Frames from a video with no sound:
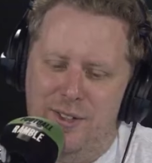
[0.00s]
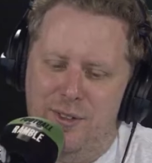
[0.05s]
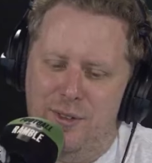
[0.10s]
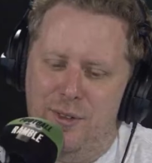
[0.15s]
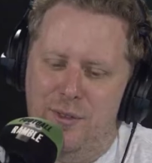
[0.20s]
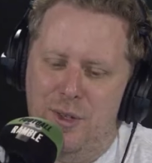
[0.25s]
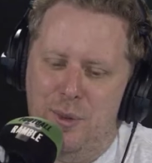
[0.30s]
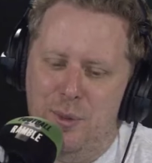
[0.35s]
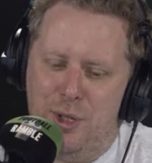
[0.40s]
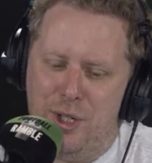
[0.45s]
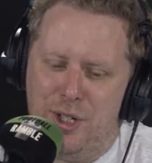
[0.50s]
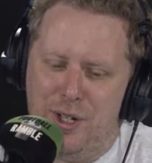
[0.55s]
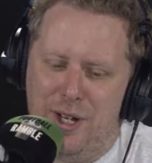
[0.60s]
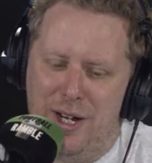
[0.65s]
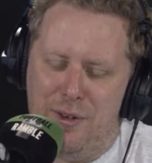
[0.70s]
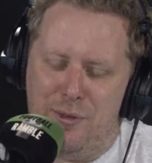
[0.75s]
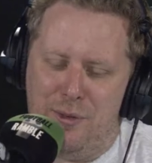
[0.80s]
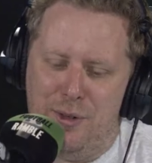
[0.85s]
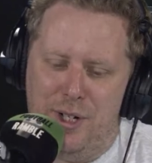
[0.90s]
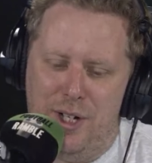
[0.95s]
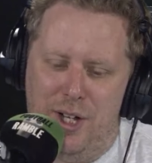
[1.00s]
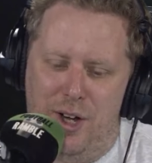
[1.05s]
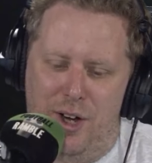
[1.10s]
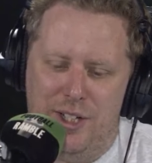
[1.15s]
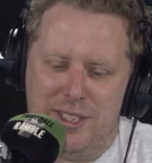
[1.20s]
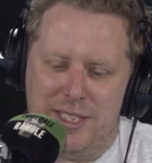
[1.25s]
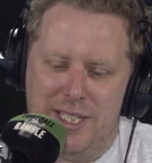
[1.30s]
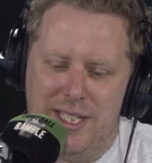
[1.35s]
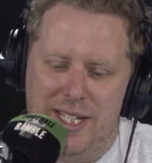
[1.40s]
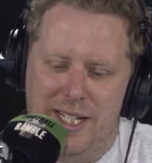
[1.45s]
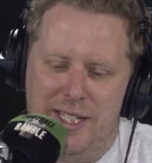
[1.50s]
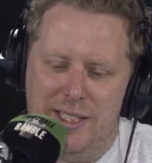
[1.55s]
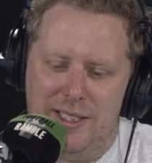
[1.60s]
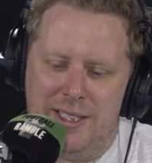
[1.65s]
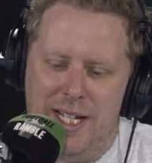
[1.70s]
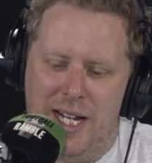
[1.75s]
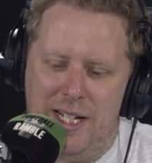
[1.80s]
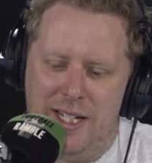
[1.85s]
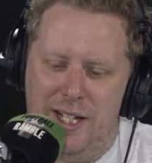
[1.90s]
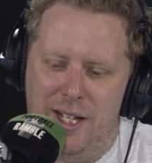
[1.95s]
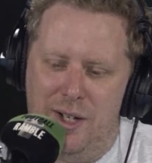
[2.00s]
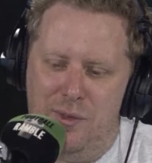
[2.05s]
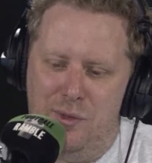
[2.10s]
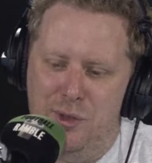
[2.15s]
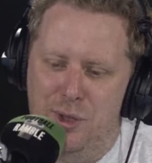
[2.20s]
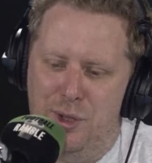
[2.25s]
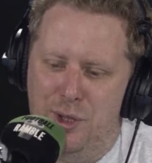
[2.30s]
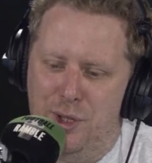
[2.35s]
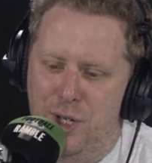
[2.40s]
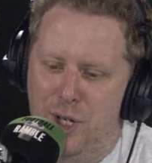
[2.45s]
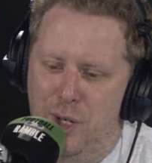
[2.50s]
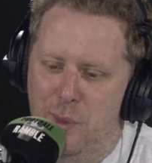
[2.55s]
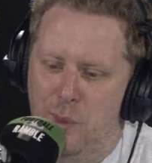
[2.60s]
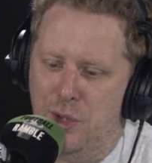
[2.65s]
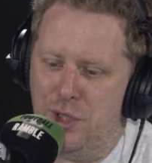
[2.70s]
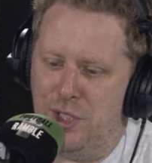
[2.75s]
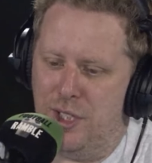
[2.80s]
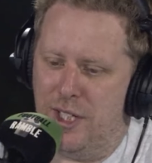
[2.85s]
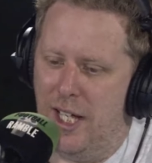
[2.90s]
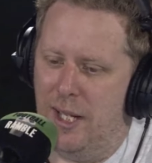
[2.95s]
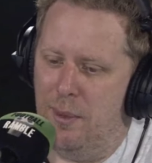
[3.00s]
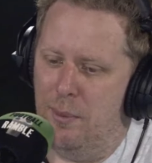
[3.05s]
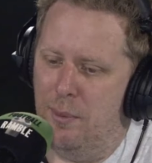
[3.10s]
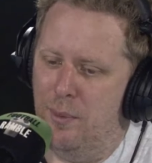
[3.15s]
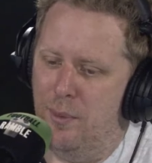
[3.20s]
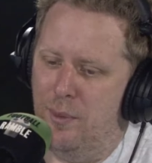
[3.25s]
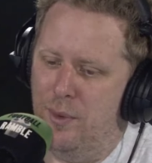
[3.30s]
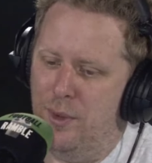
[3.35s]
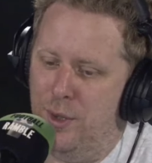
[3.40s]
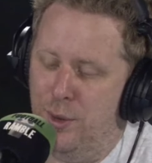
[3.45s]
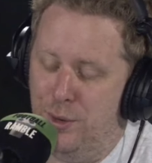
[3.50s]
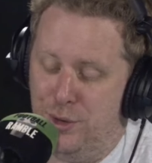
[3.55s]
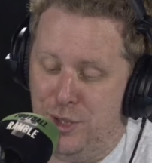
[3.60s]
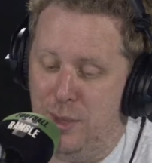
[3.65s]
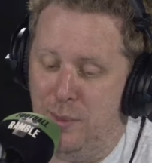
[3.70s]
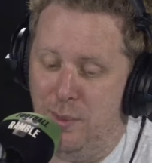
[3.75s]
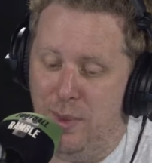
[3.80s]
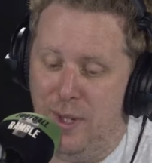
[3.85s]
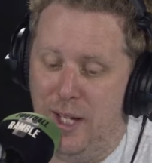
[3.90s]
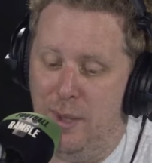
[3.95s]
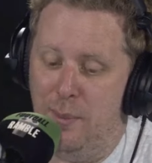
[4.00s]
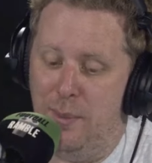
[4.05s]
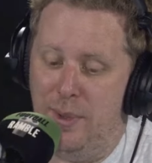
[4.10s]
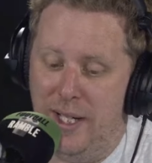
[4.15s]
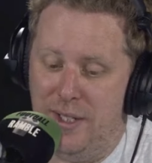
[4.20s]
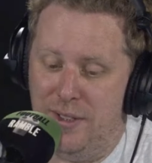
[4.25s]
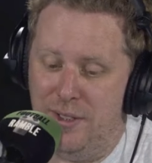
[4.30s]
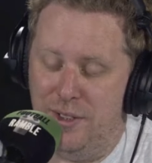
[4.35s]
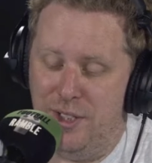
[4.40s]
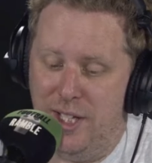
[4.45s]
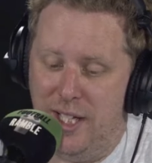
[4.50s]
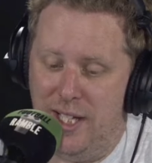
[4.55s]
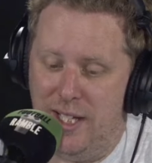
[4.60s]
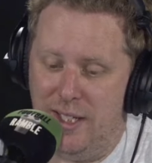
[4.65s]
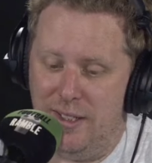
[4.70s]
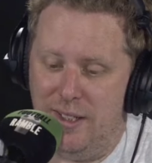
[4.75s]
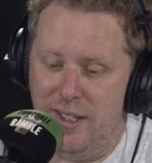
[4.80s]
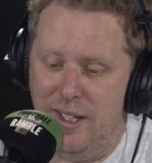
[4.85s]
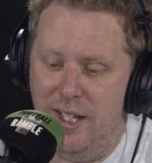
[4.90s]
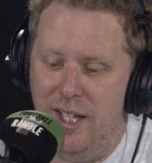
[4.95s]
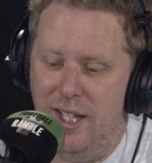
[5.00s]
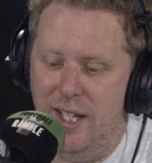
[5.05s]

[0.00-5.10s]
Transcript: if you want to go out for an isolated Saturday afternoon and go and watch a game, your team play and be entertained,